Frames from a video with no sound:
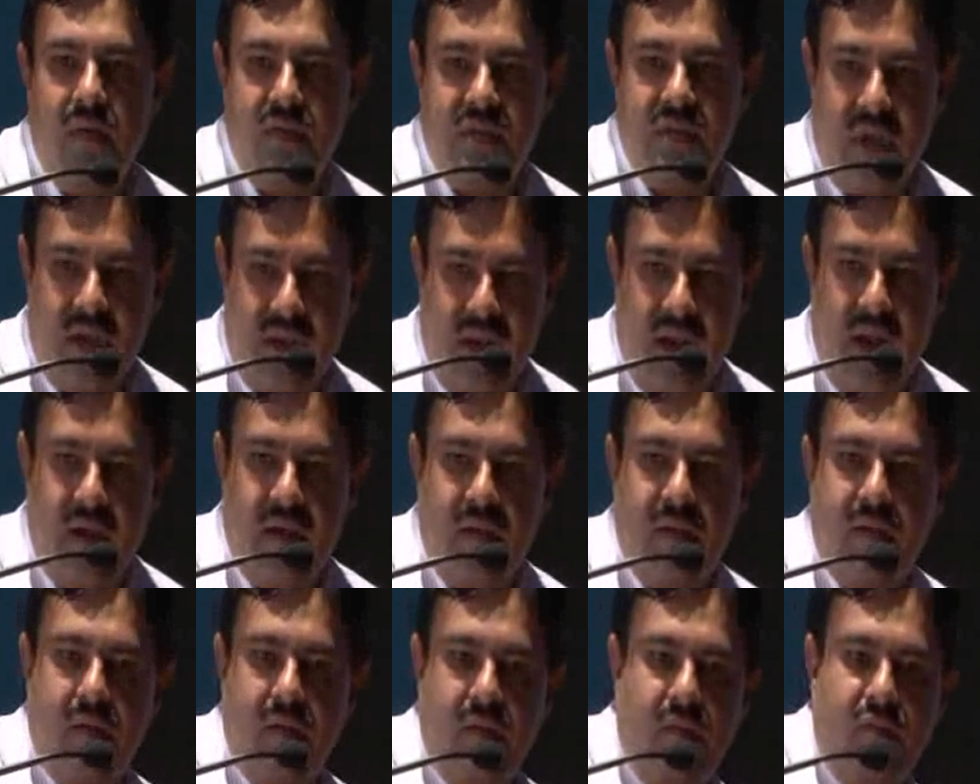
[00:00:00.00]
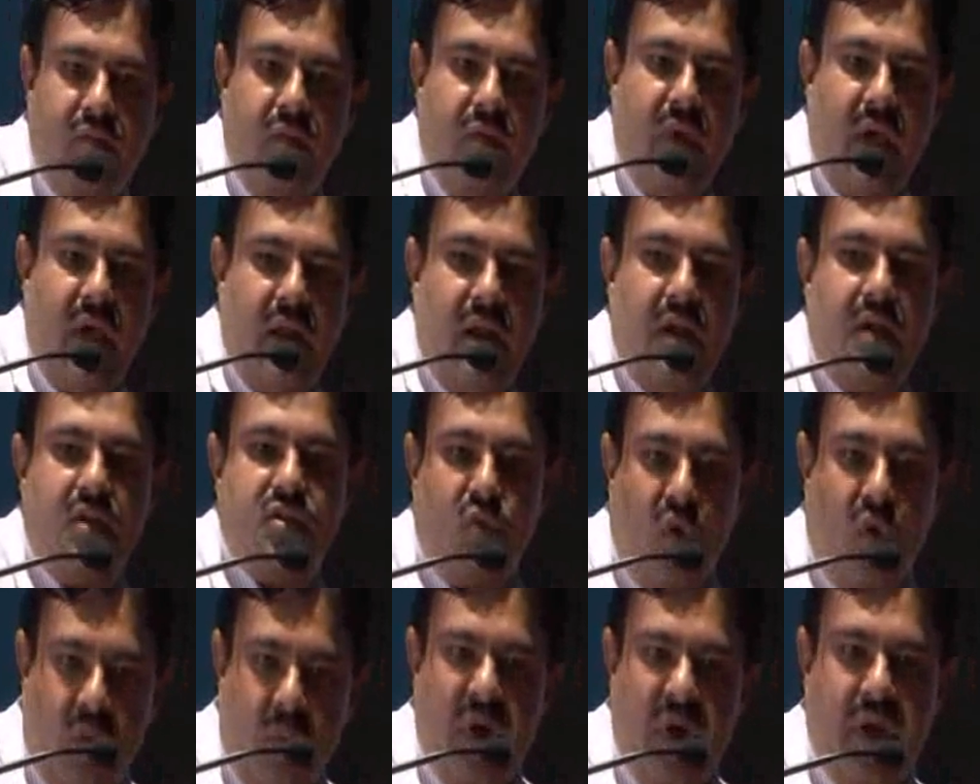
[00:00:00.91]
Satellite where it is
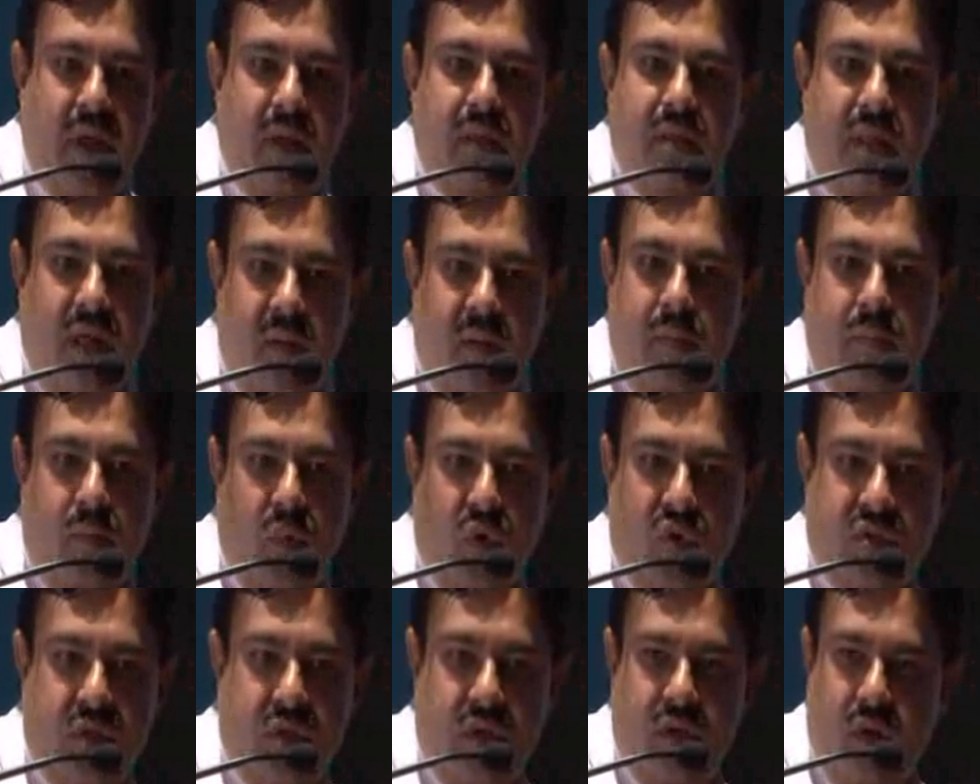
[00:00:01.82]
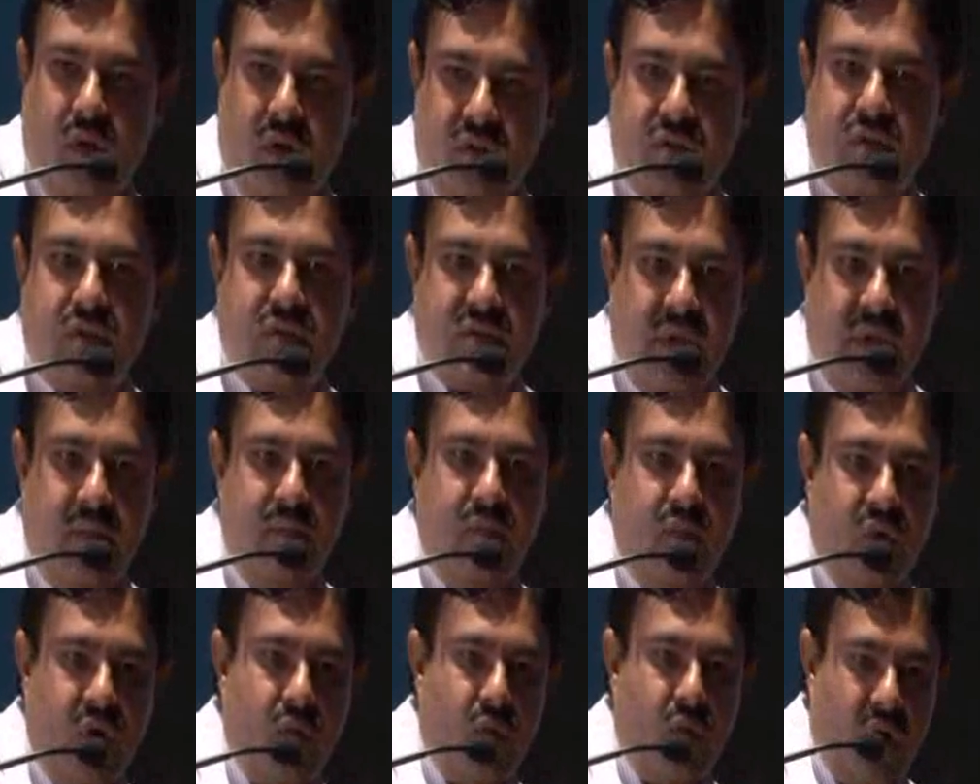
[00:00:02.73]
orbiting, that portion is also
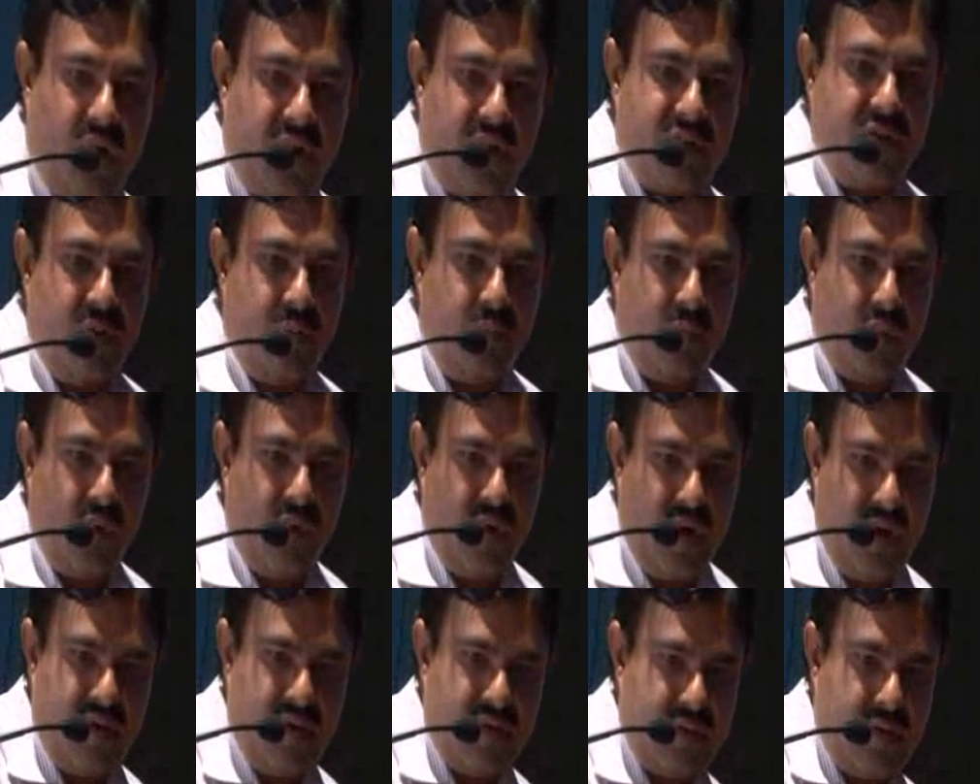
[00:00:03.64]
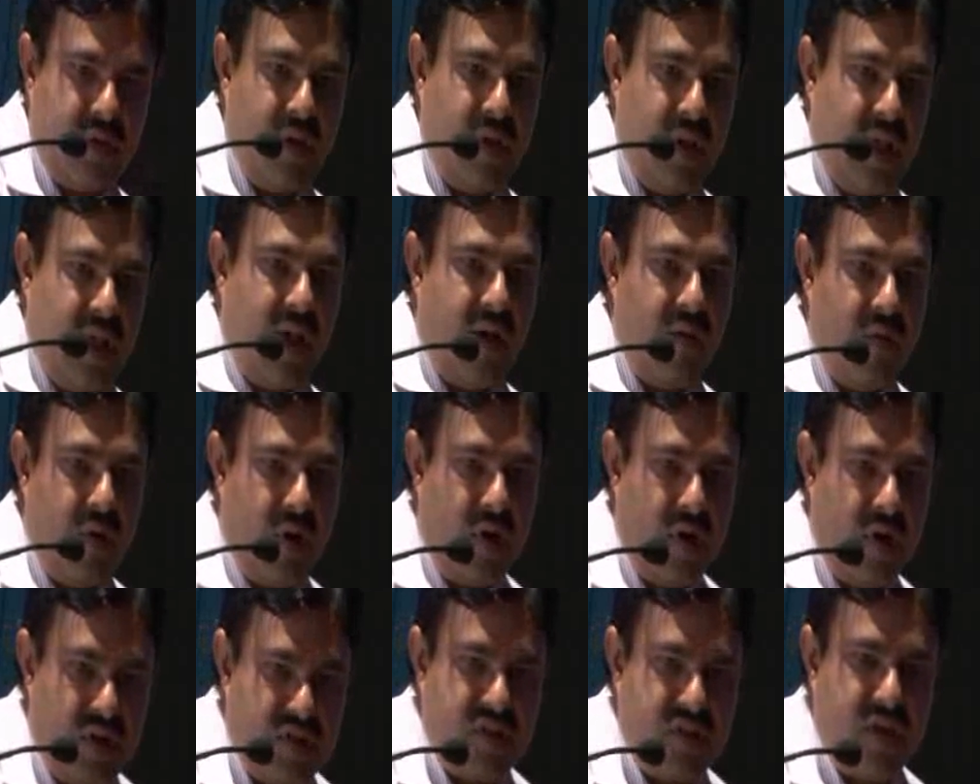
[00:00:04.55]
same. But what has improved is our
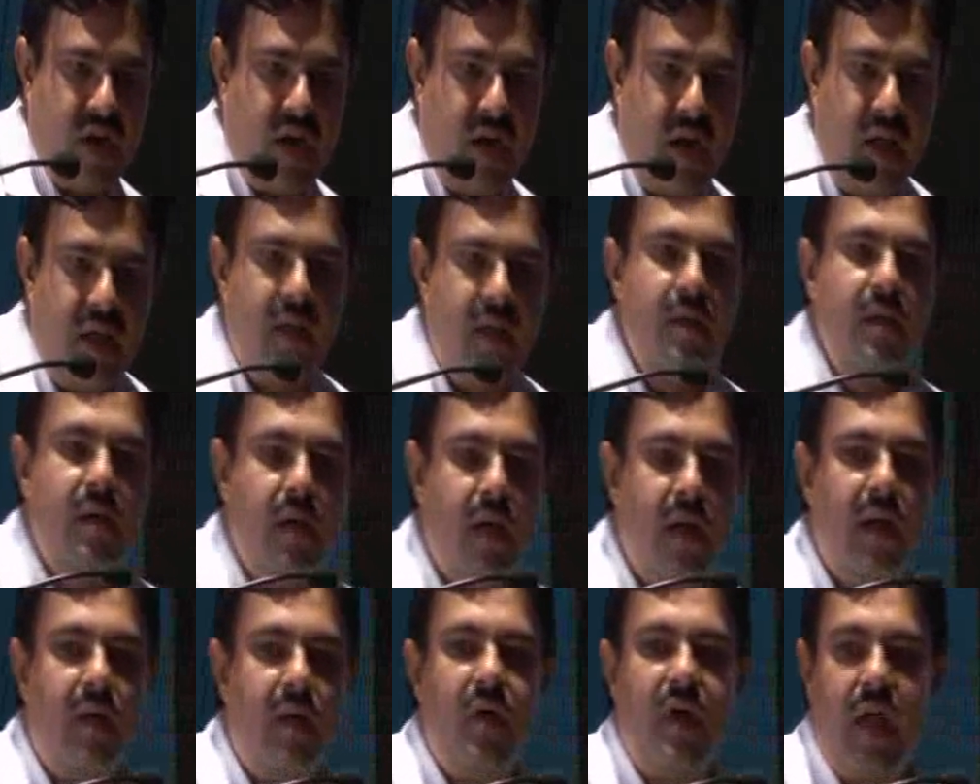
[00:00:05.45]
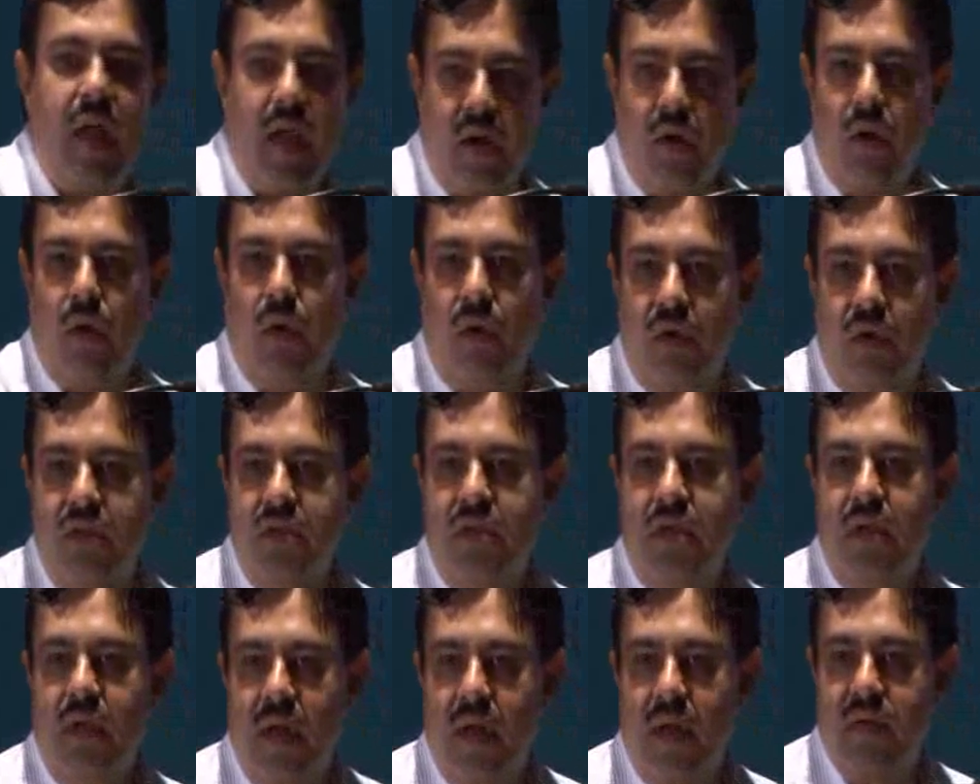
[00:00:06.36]
understanding and our
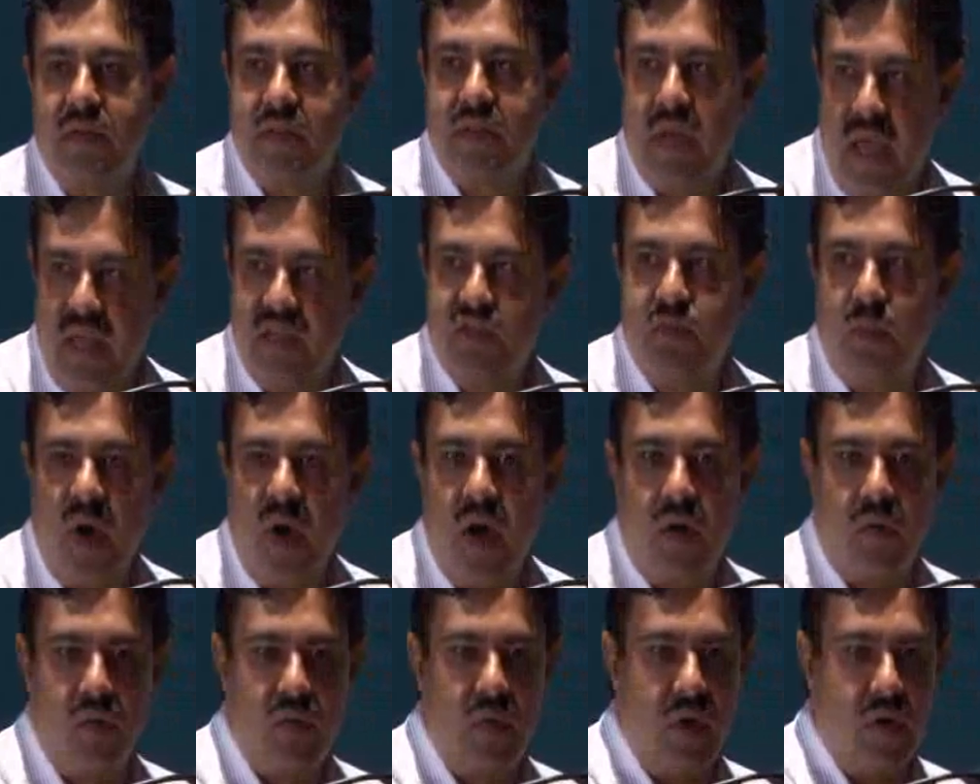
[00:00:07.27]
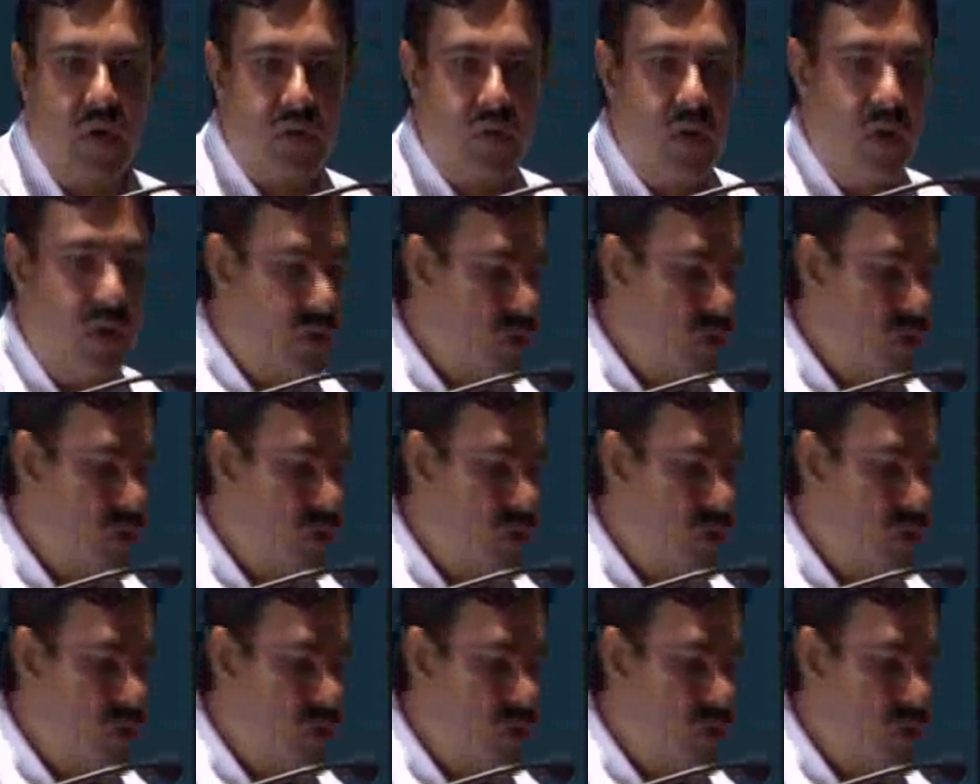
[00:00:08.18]
technology and our science part of that.